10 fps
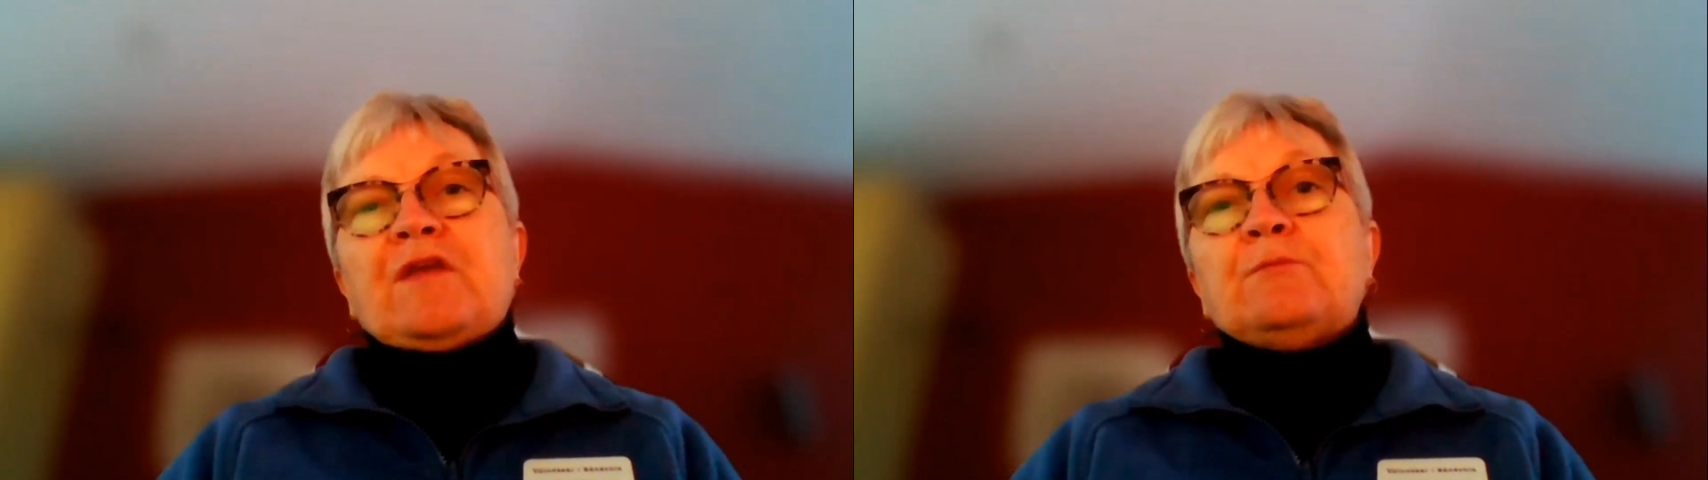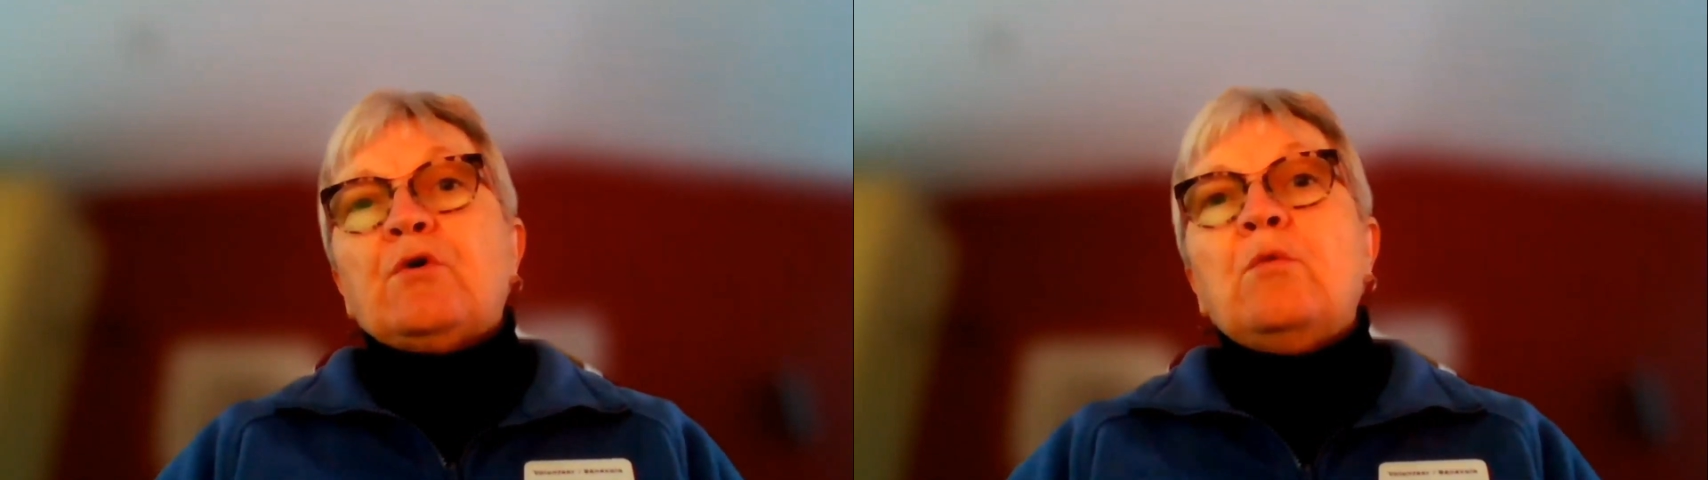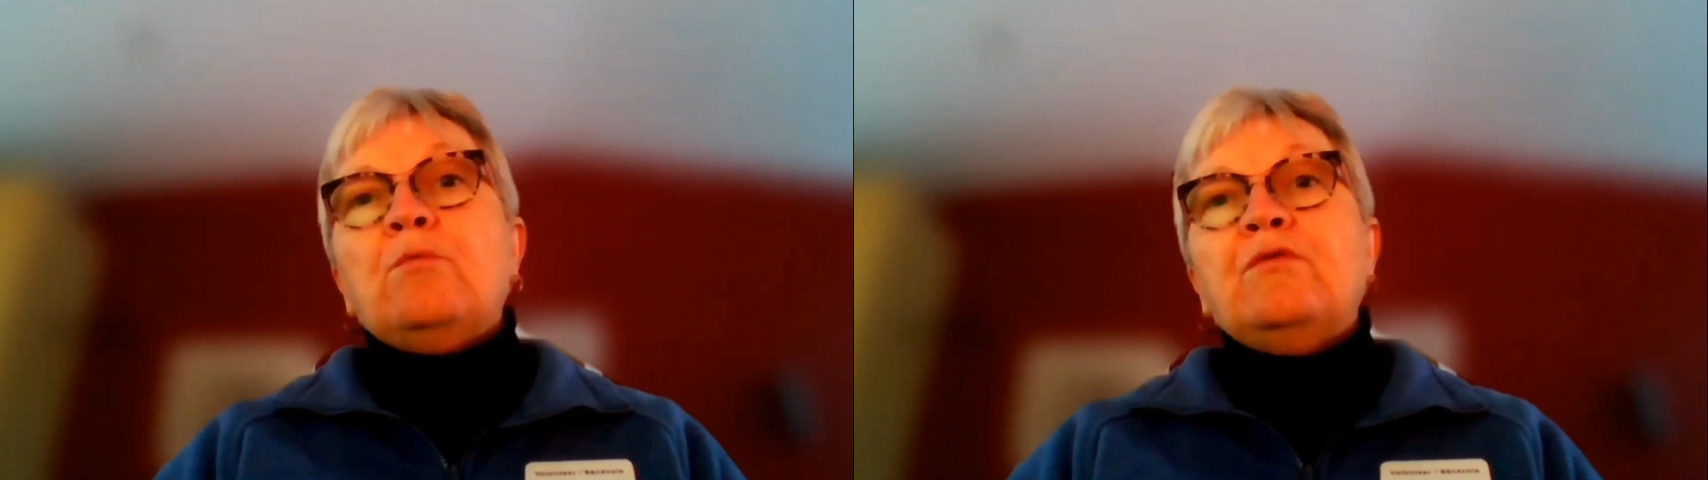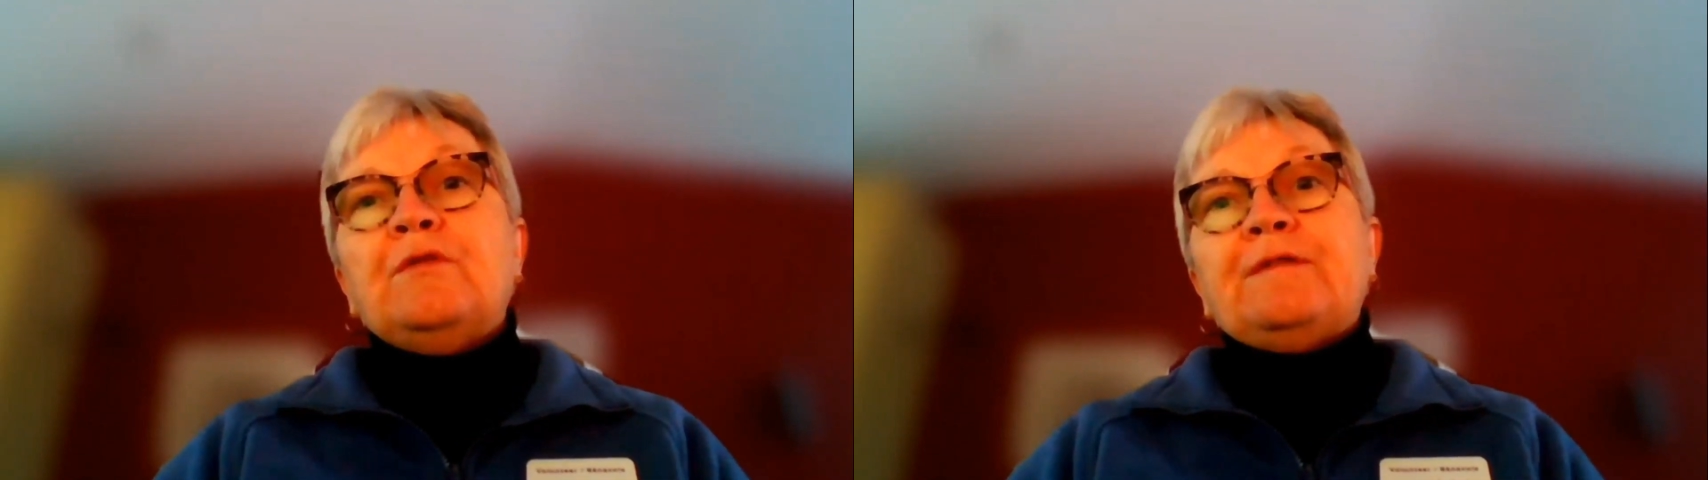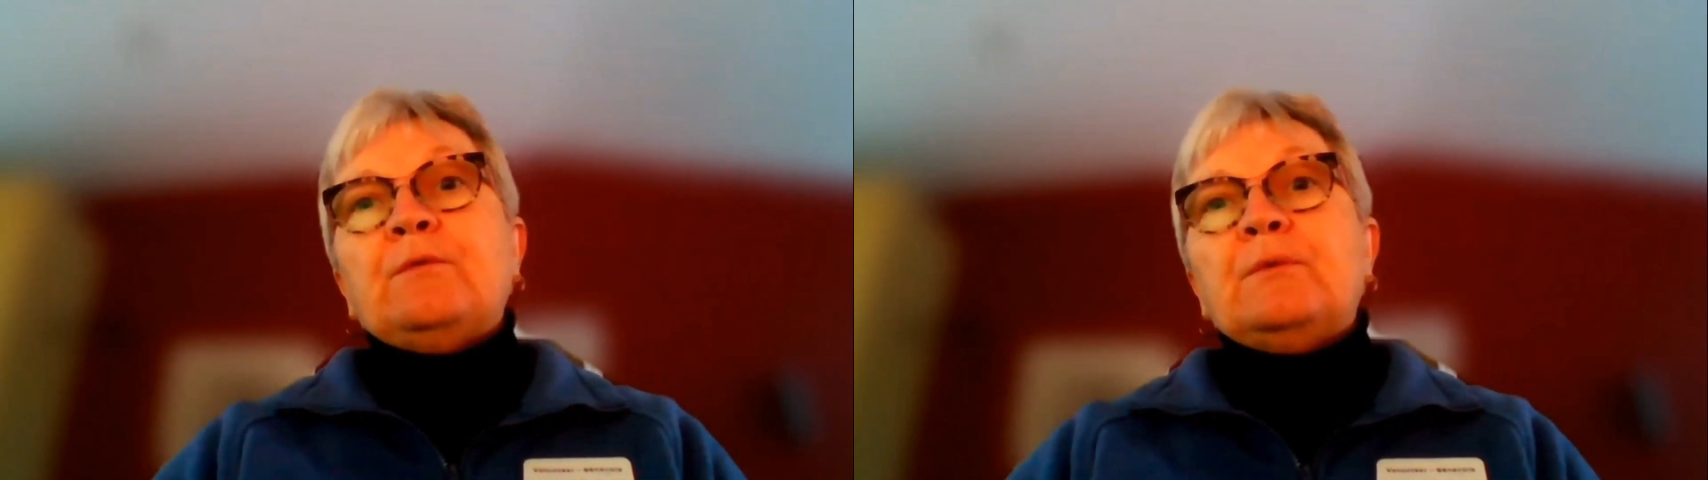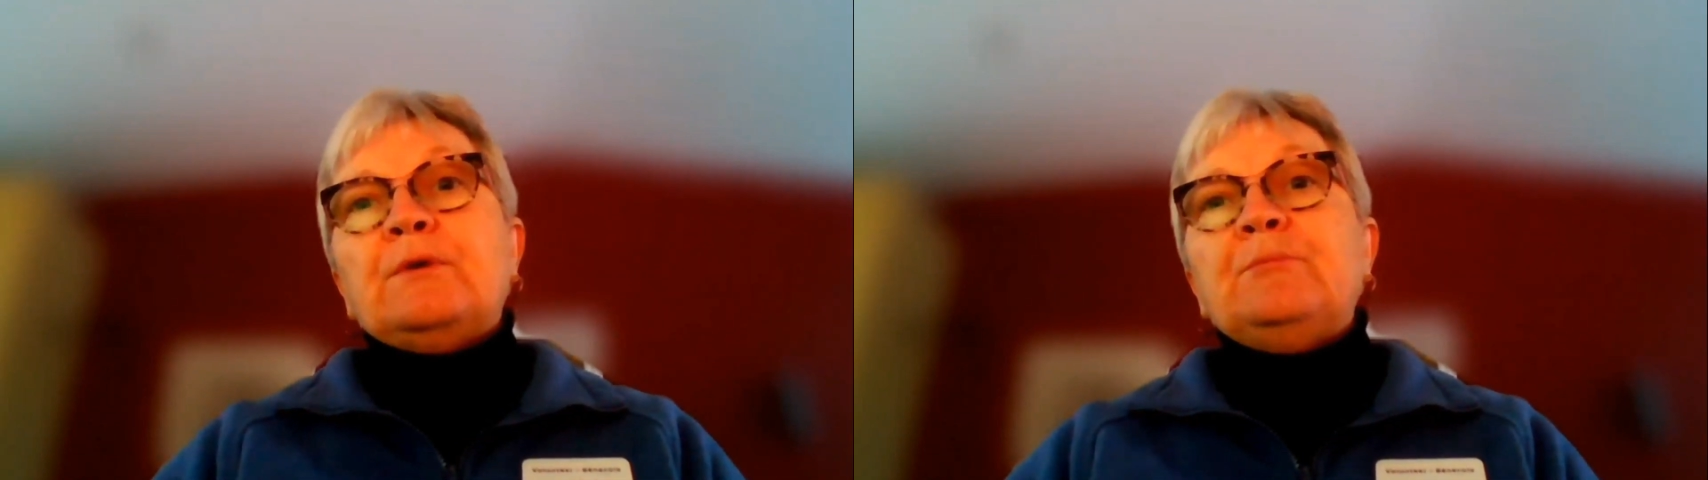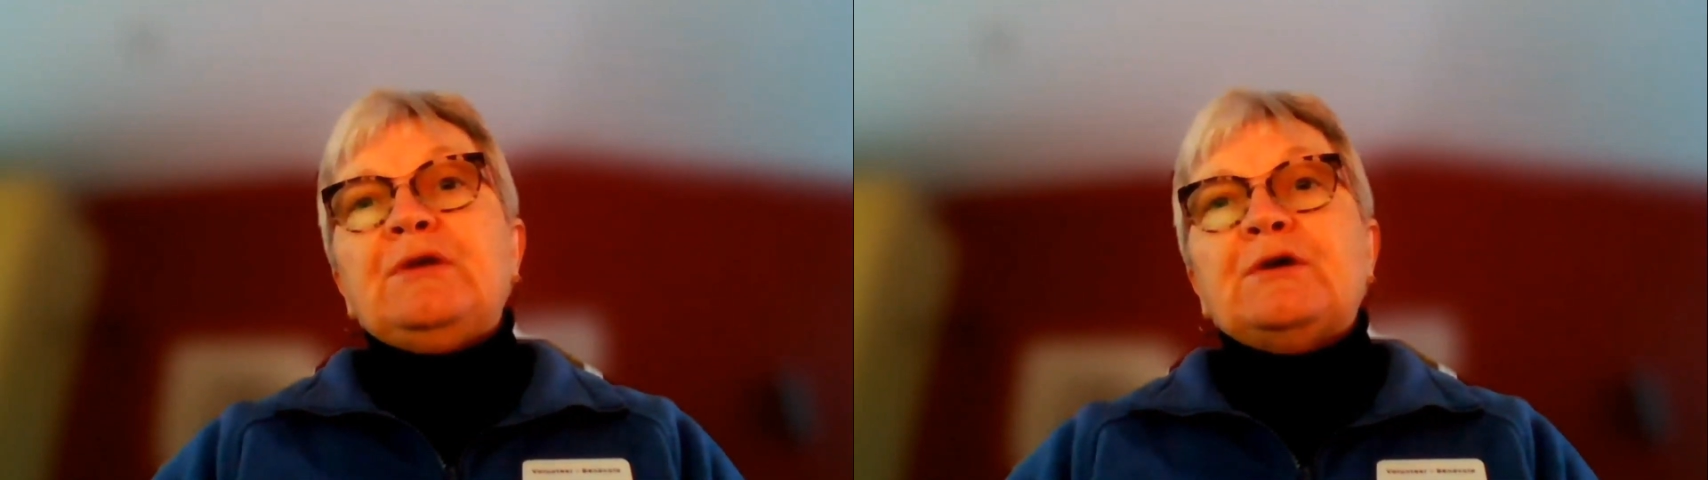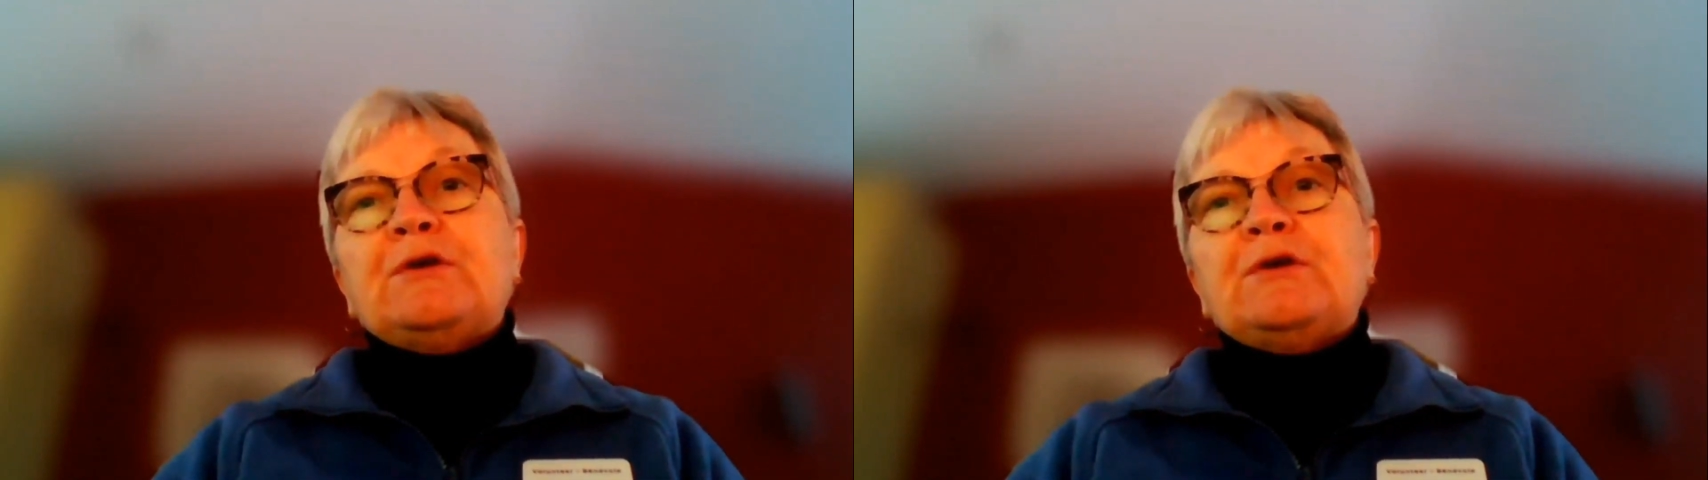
and we're hopeful that there will be